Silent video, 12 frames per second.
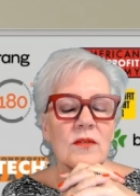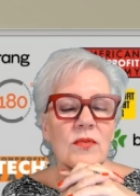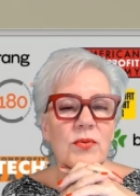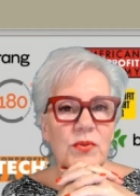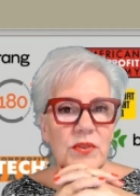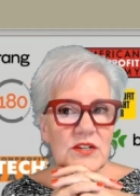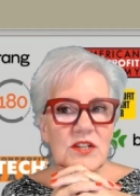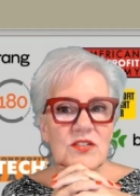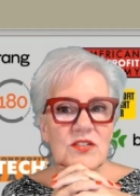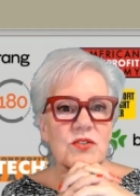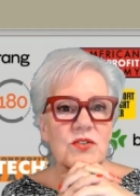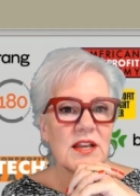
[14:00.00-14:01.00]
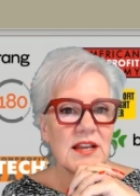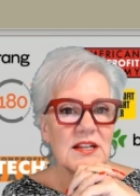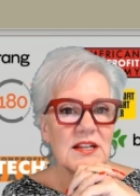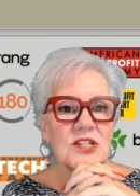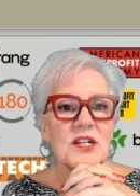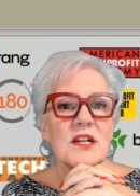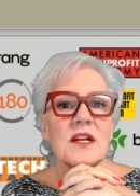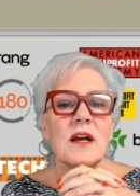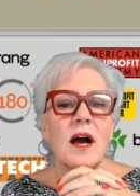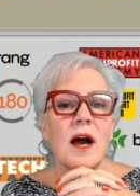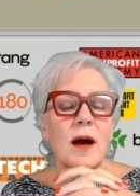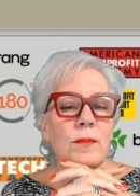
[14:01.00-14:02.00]
through the industrial age.
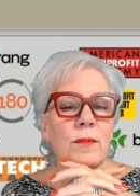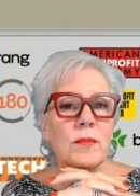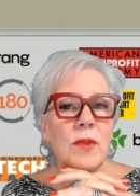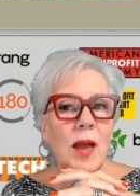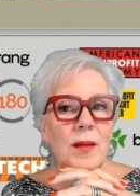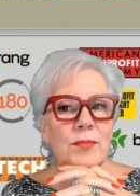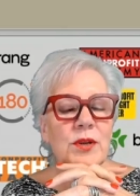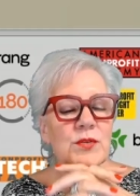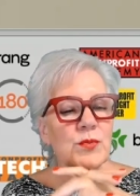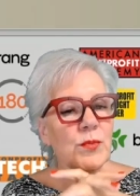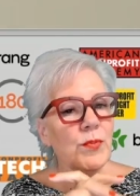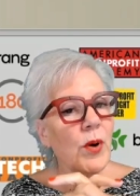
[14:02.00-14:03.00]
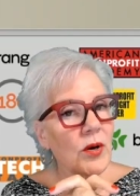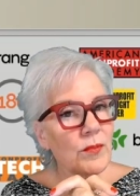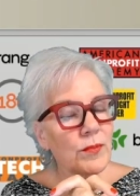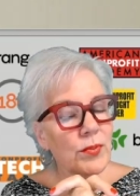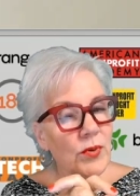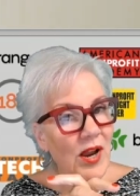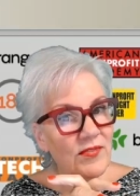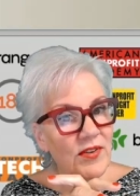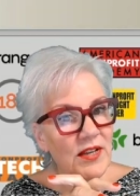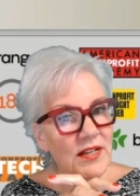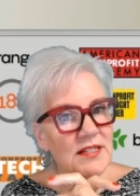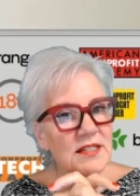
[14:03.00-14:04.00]
Um, libraries were part
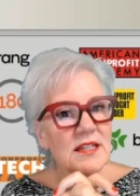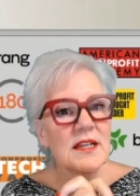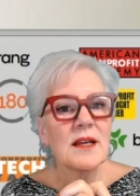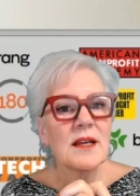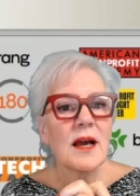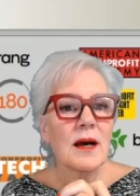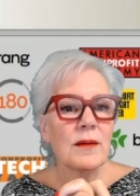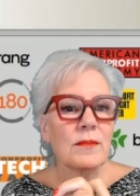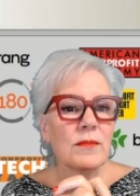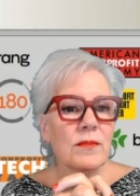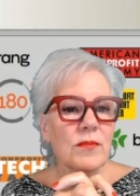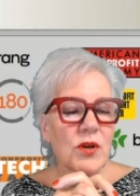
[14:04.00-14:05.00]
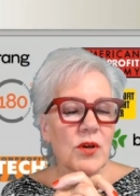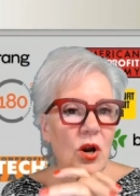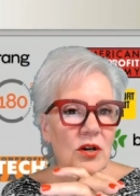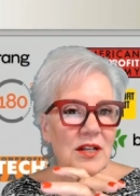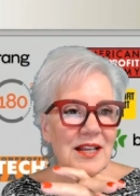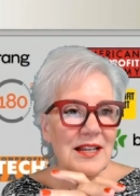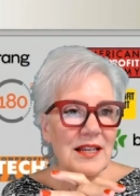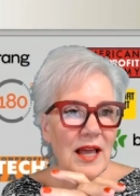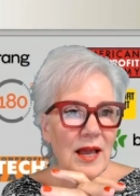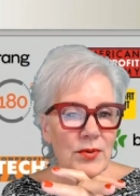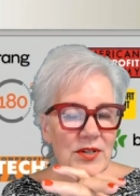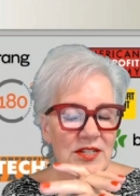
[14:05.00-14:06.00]
private. Um, the Carnegie
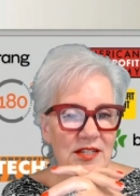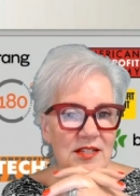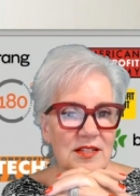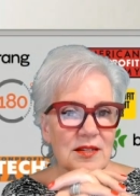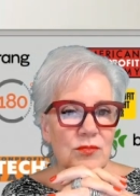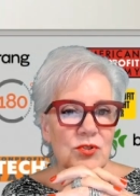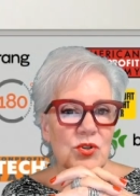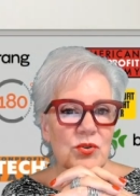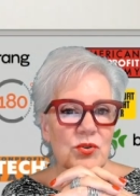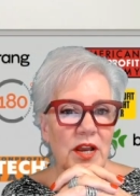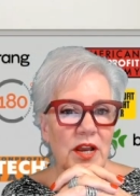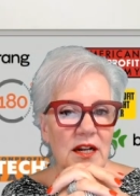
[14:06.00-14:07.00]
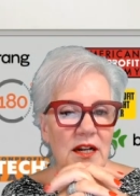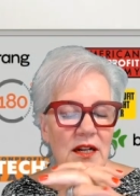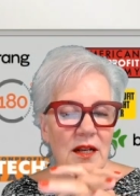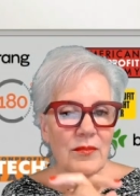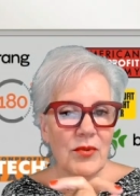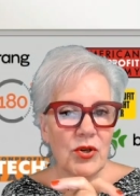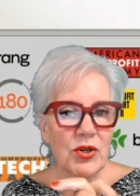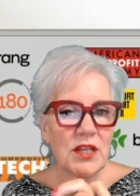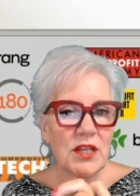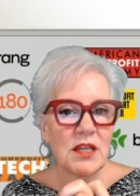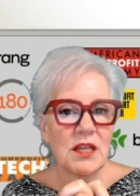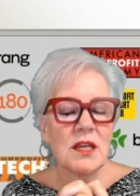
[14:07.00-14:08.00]
Library System was created. A
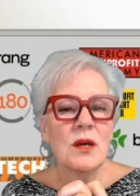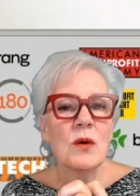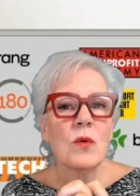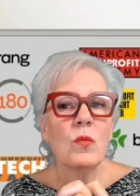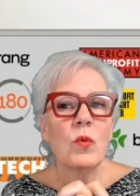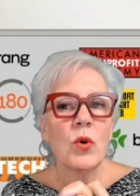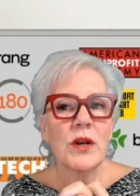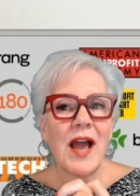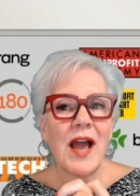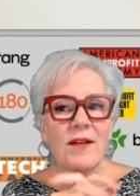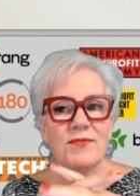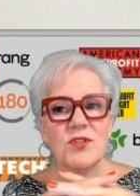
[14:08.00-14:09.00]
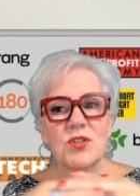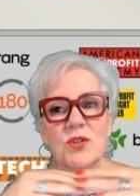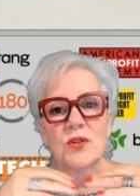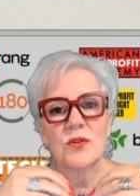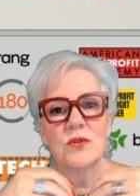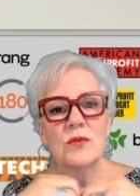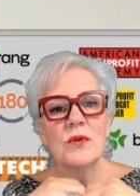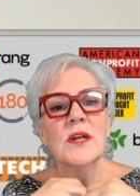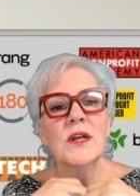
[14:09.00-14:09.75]
community would have to